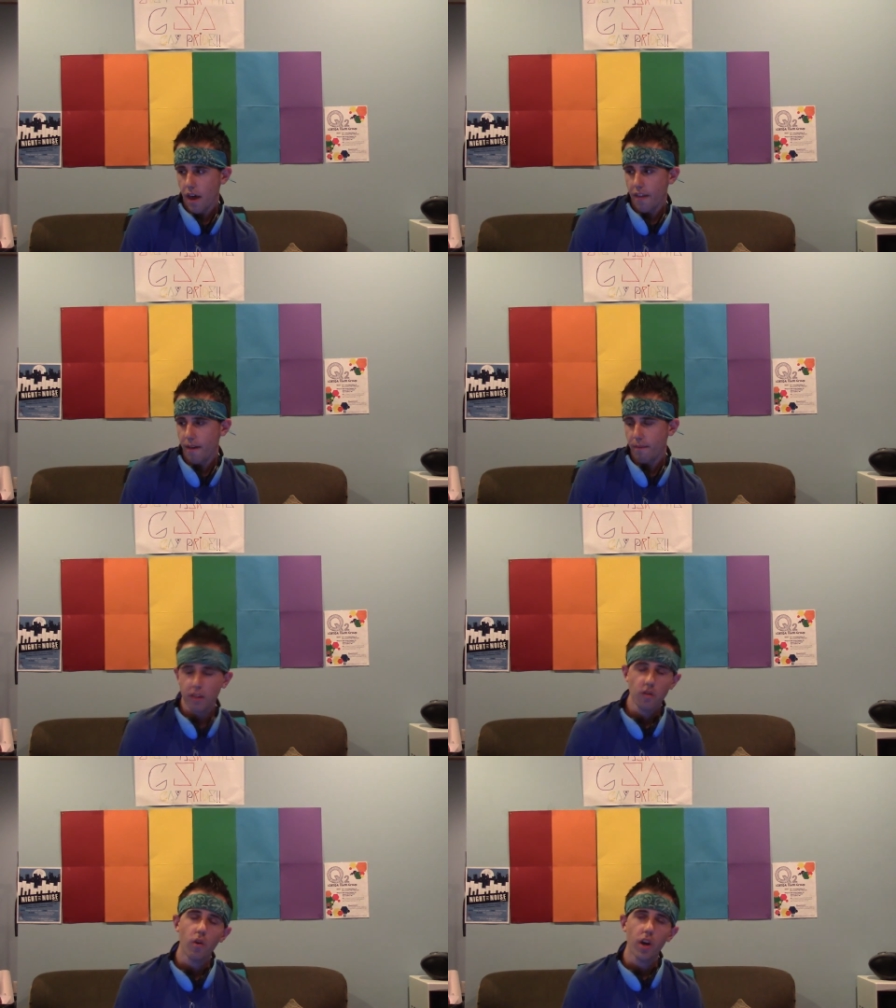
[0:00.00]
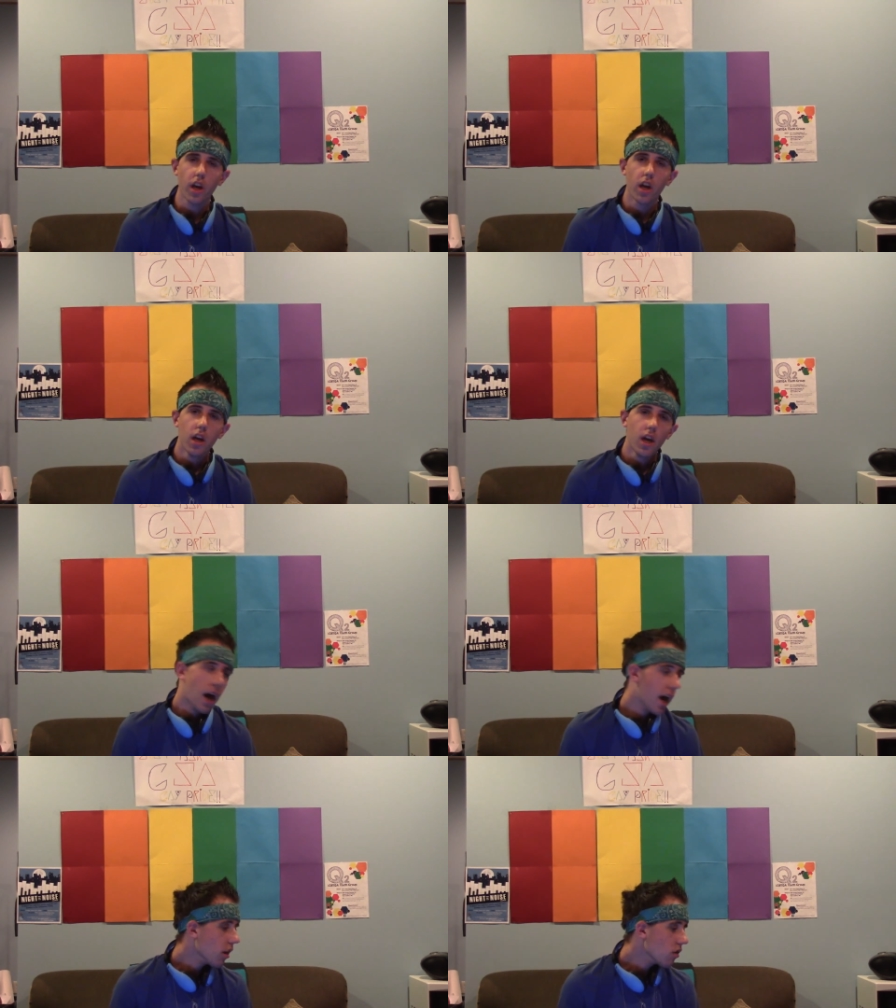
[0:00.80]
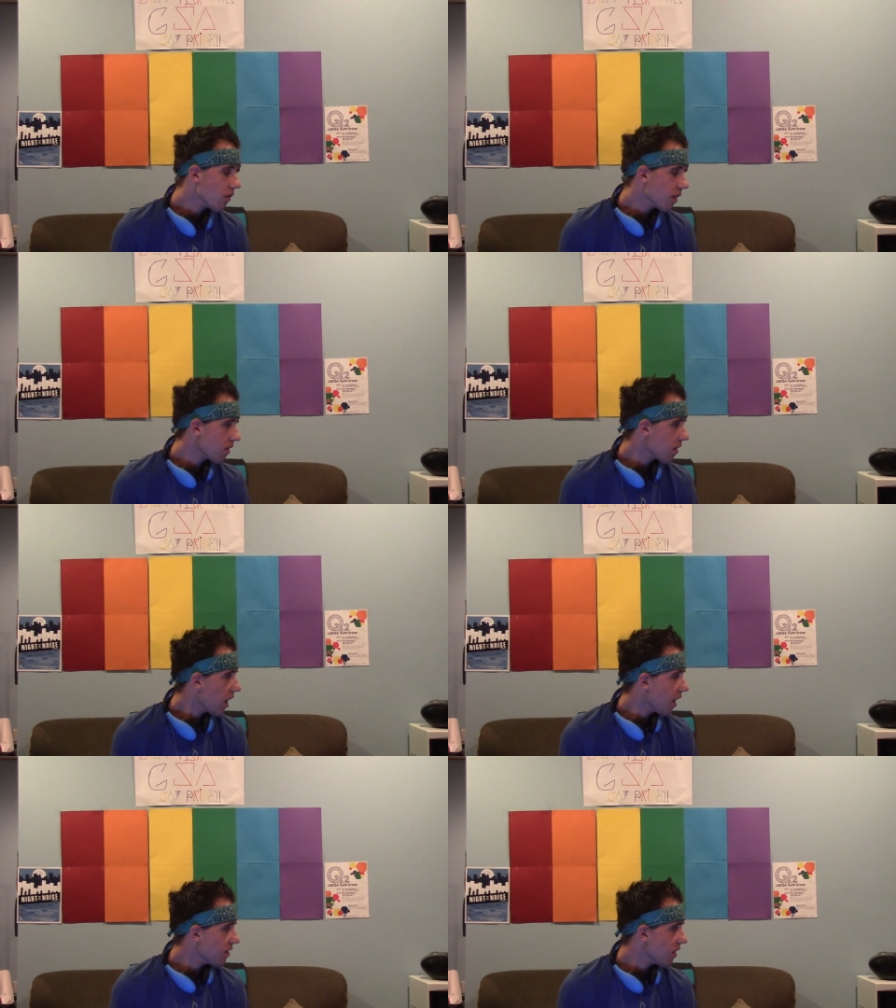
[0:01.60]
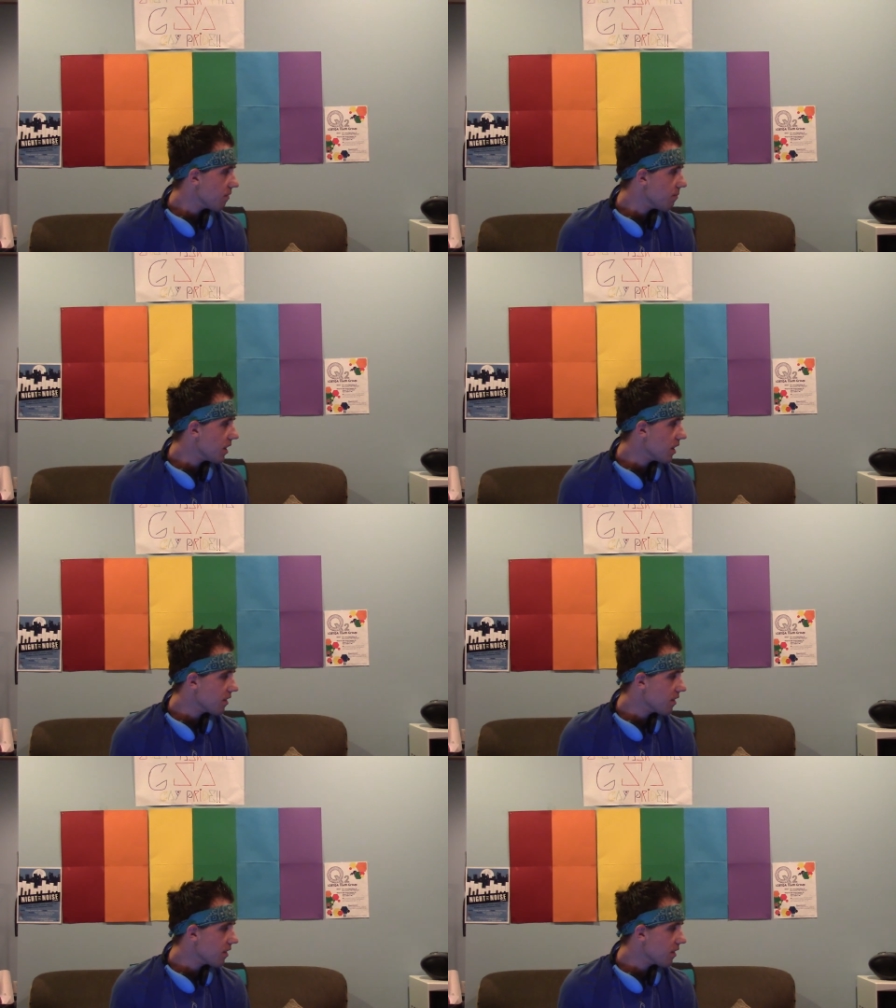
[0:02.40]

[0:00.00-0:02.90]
and then my story. I don't know if that's a lot of stuff, but